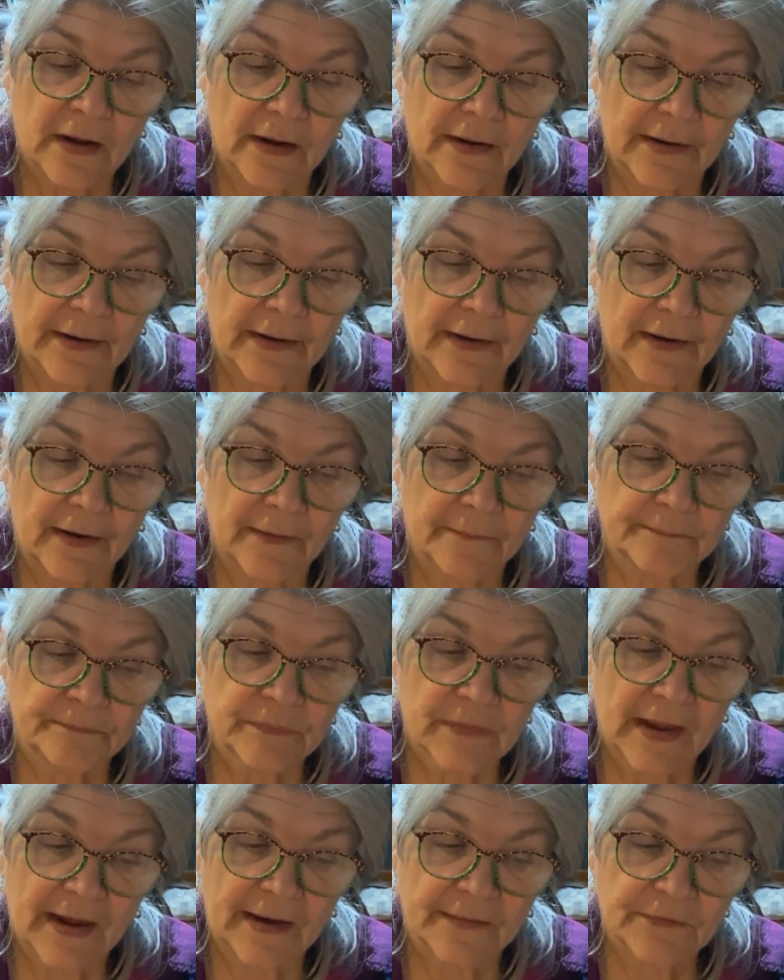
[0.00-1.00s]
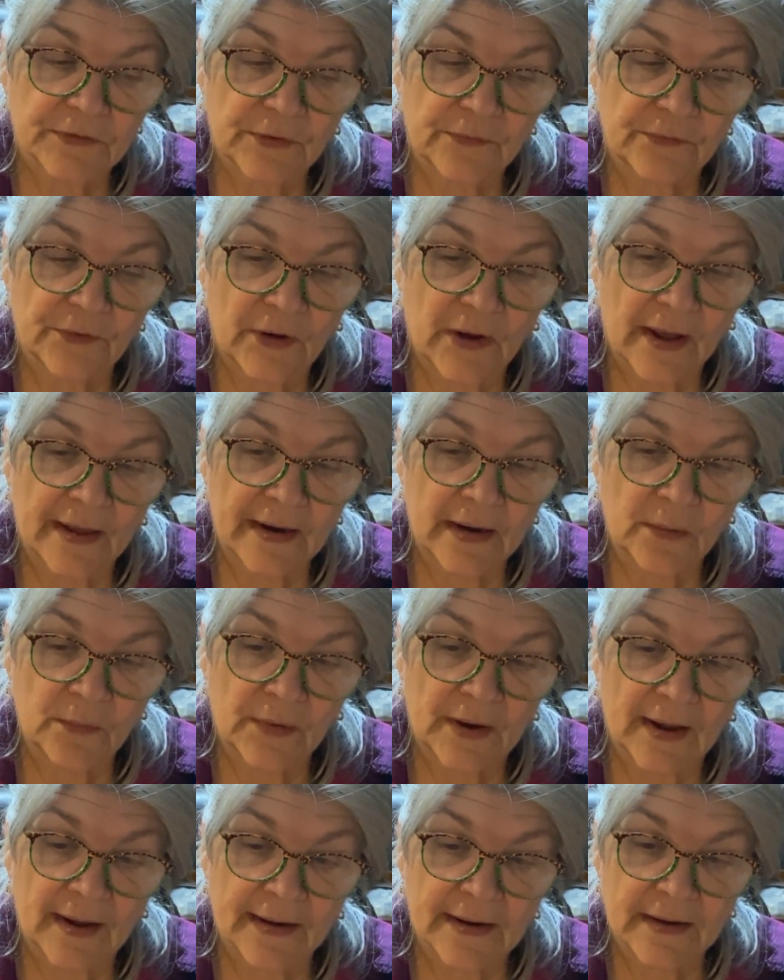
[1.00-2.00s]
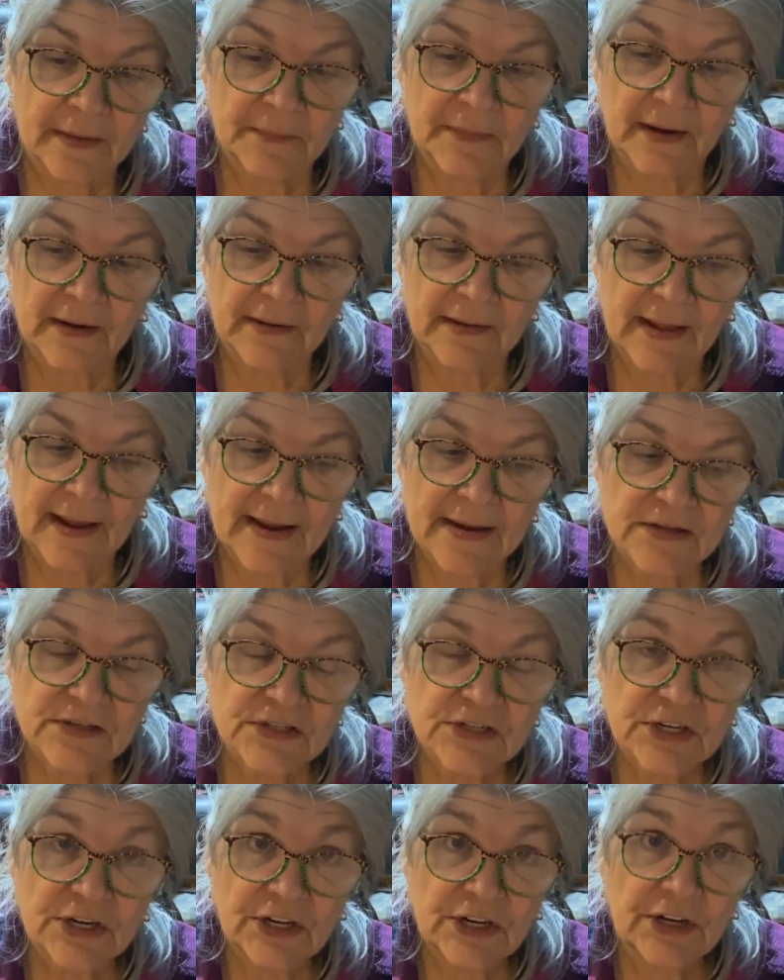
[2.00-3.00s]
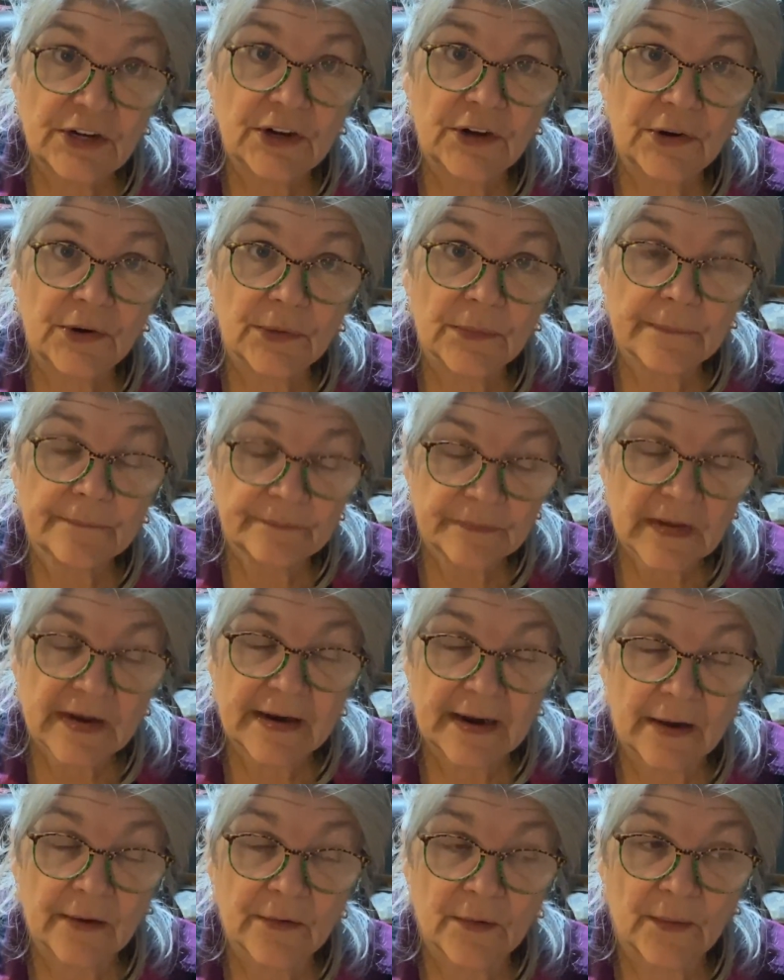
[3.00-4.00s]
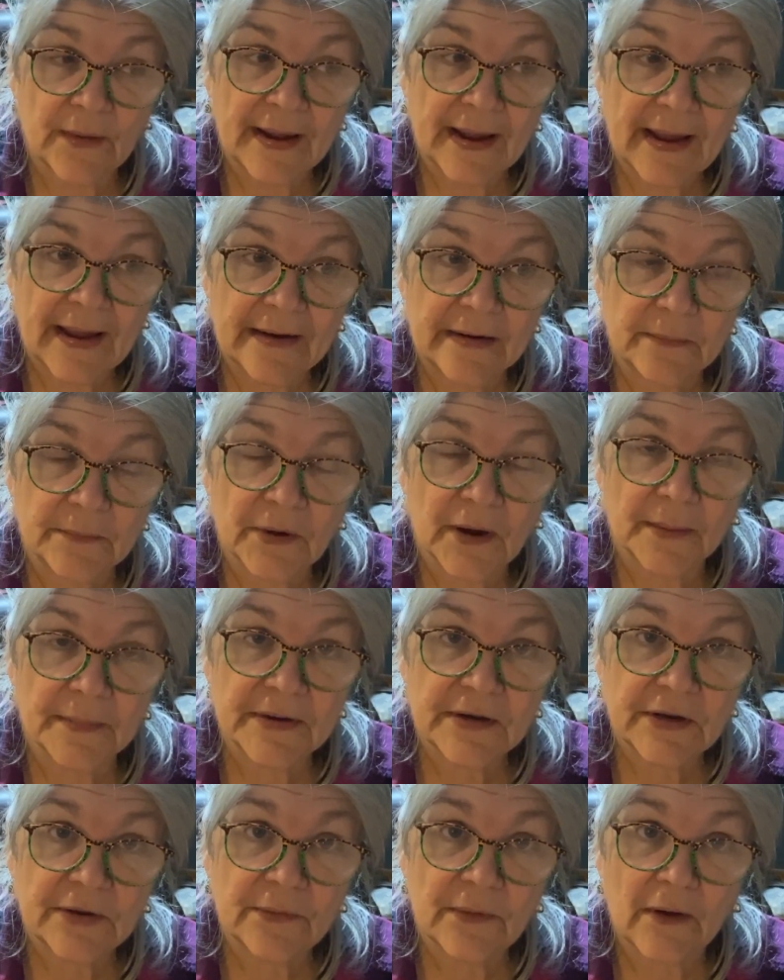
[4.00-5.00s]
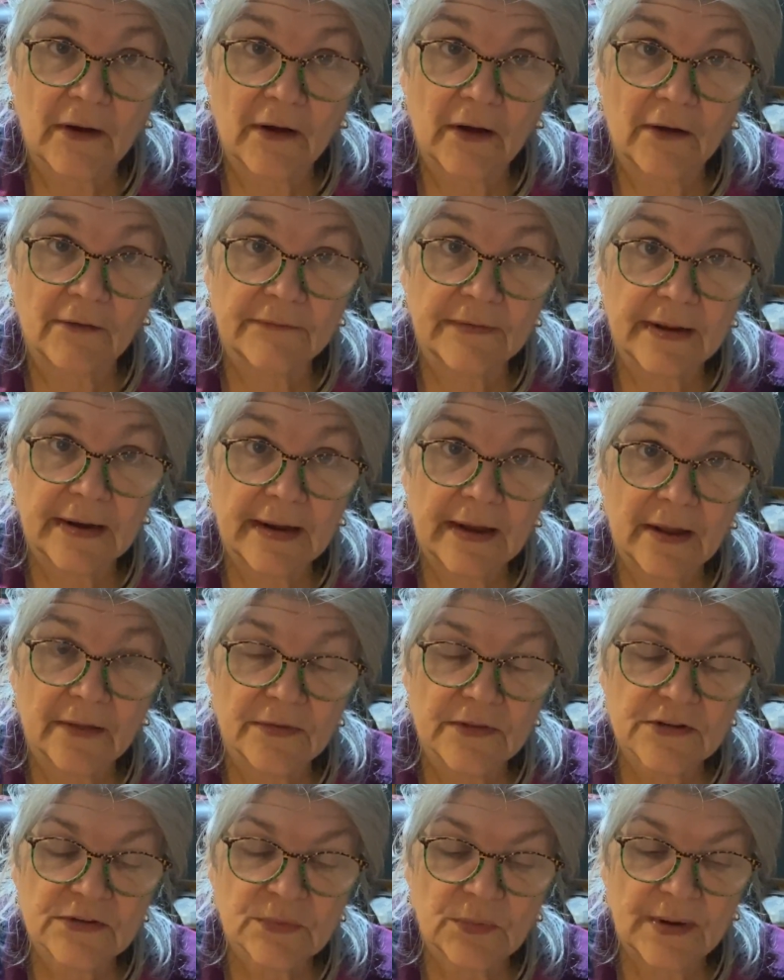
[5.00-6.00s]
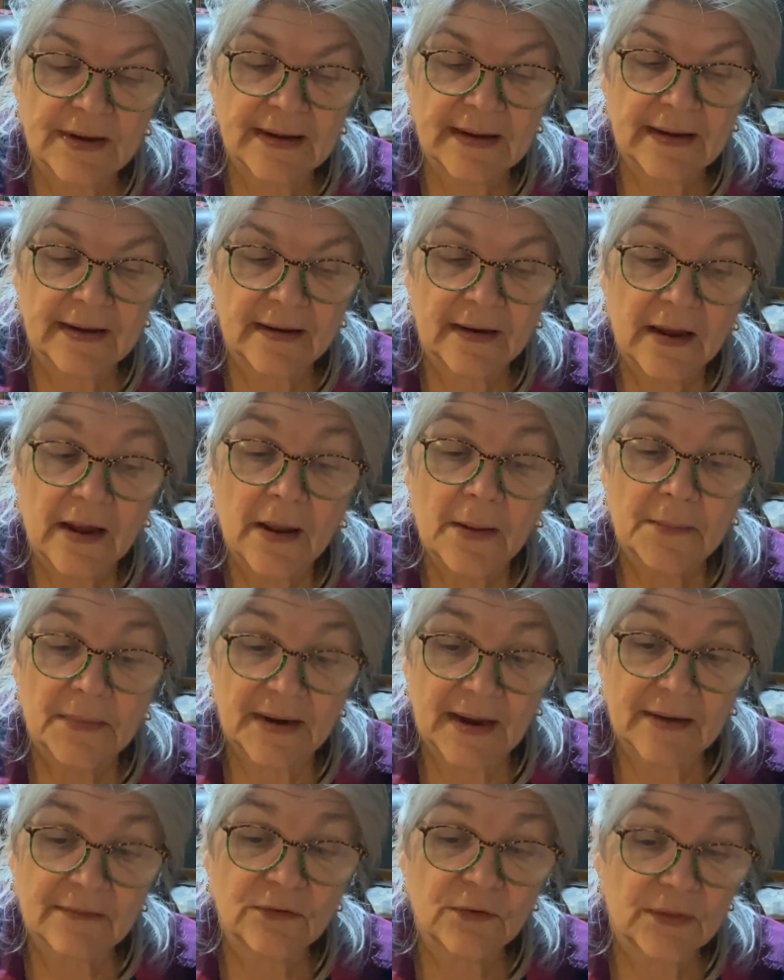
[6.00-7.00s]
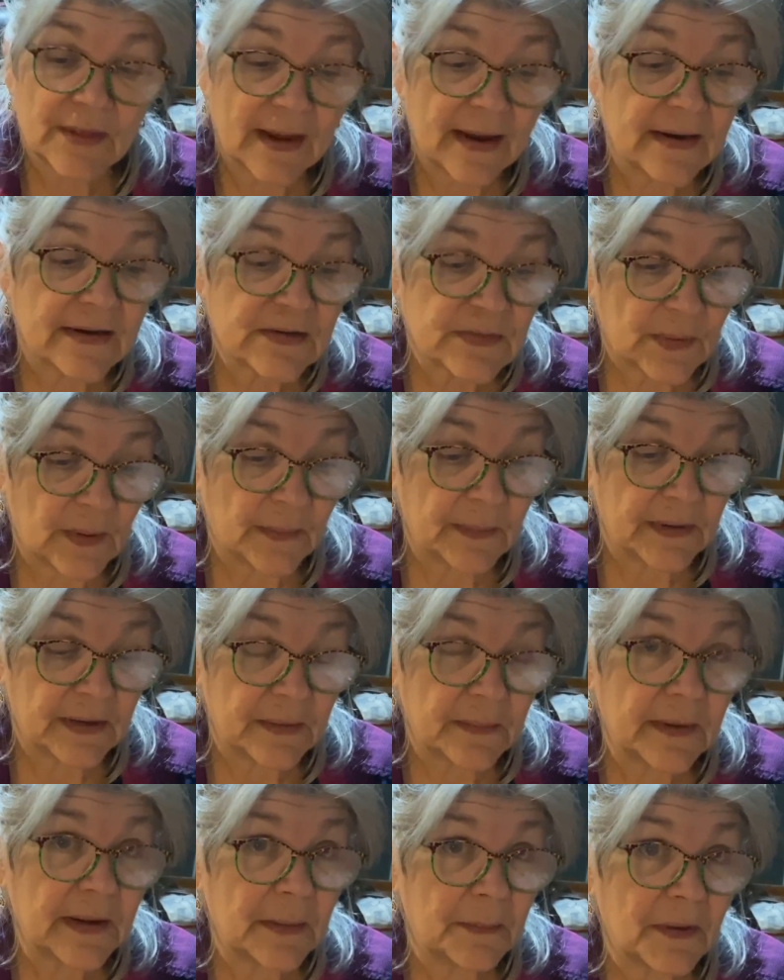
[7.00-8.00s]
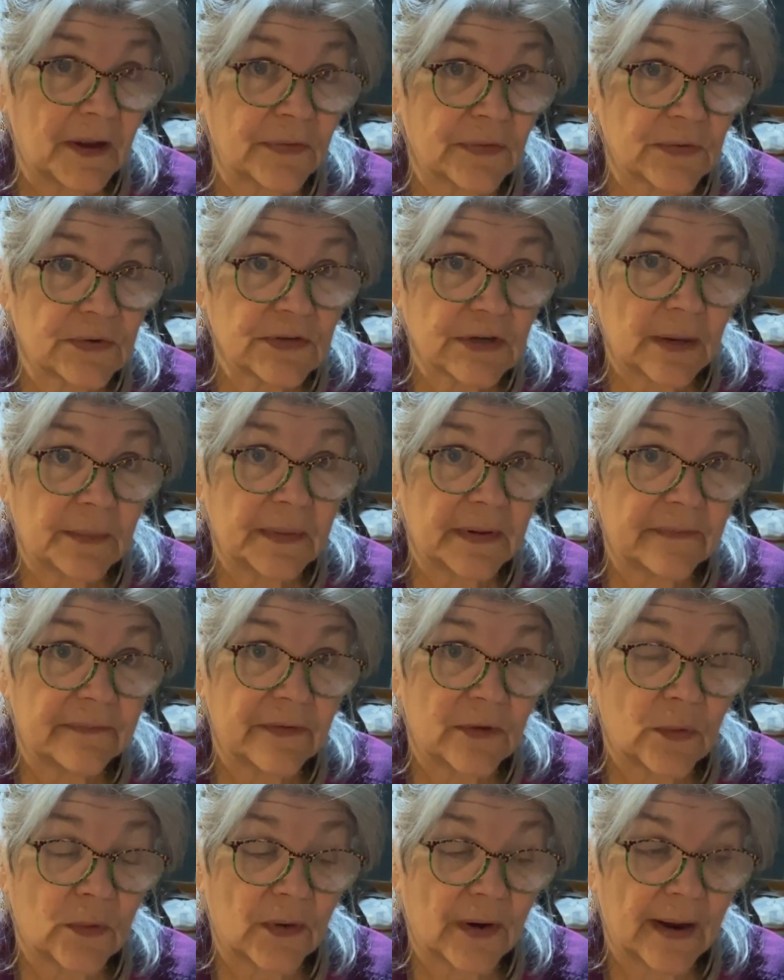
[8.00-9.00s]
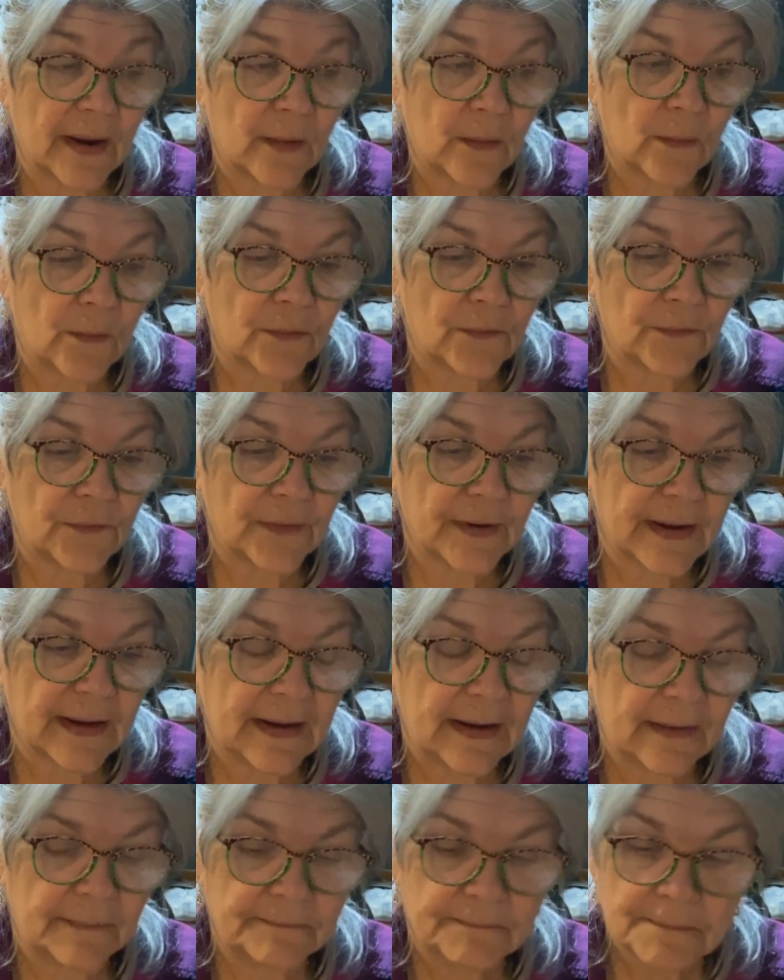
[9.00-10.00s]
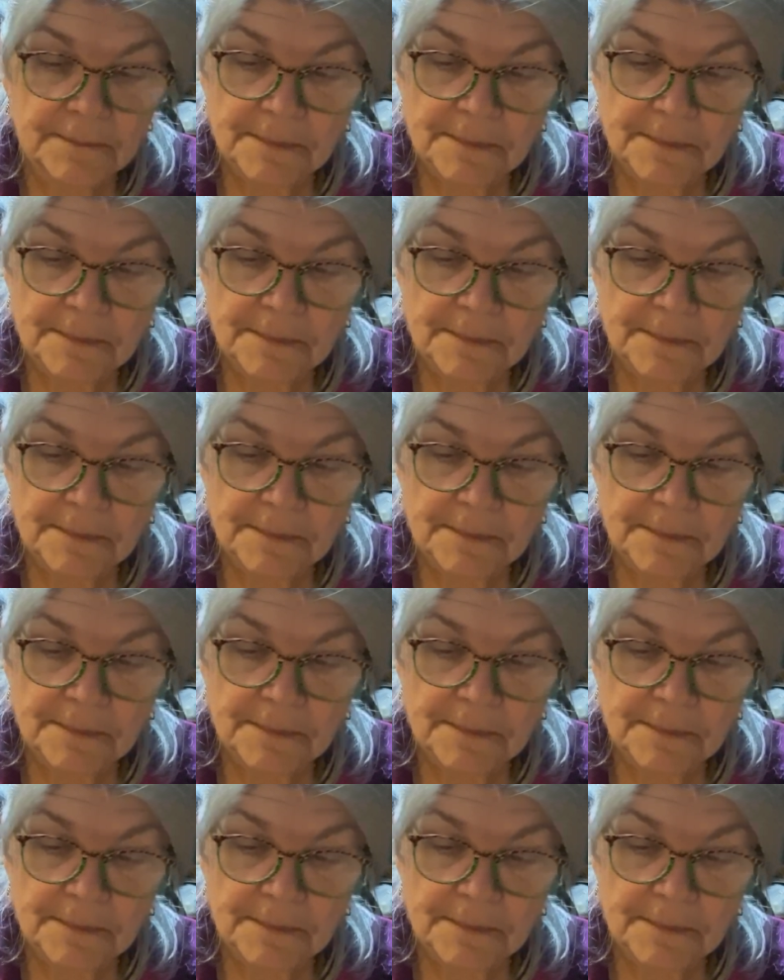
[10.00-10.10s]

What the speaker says: After Friday, when I get my last 2, and I'll go ahead and probably do a haul video this weekend. But after that, it's probably going to be a month or so before I order again.